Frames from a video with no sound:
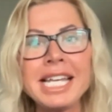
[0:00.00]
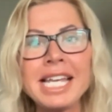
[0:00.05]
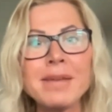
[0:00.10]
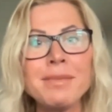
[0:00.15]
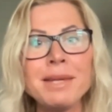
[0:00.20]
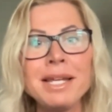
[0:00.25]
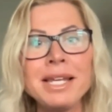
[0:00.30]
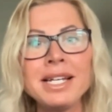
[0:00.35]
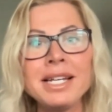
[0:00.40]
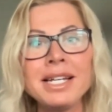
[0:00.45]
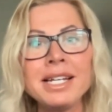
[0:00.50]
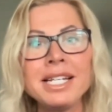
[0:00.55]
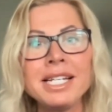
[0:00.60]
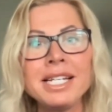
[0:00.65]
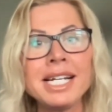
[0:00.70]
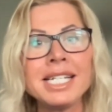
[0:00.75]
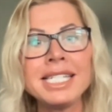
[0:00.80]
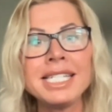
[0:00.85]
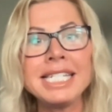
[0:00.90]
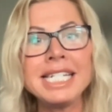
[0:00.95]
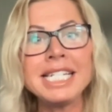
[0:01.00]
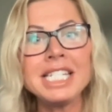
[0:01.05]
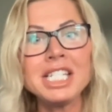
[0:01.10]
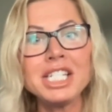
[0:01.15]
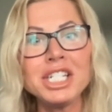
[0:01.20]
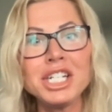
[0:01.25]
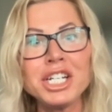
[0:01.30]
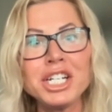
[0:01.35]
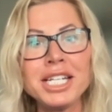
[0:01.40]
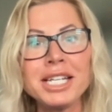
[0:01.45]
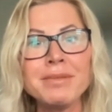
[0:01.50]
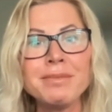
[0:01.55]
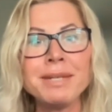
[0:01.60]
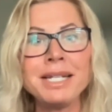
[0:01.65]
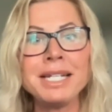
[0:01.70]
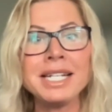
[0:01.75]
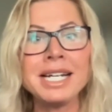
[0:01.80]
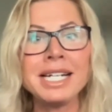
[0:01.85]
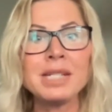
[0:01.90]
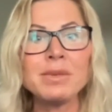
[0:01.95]
It can be a nice gesture. It can
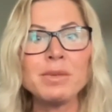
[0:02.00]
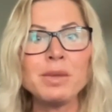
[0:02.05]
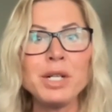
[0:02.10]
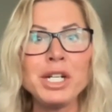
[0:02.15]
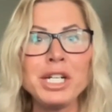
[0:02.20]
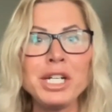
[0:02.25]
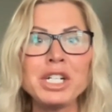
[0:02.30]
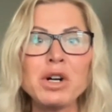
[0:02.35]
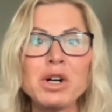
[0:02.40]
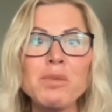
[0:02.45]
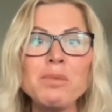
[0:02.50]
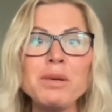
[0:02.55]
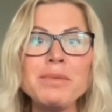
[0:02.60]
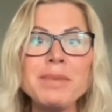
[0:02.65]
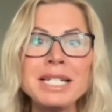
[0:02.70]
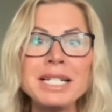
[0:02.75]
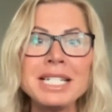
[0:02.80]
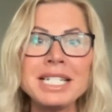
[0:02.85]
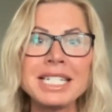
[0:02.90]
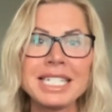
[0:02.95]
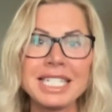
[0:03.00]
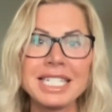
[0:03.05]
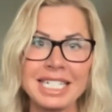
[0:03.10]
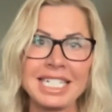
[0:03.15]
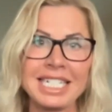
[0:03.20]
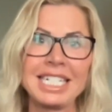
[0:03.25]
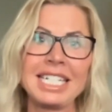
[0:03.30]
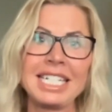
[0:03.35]
be a nice word, a compliment.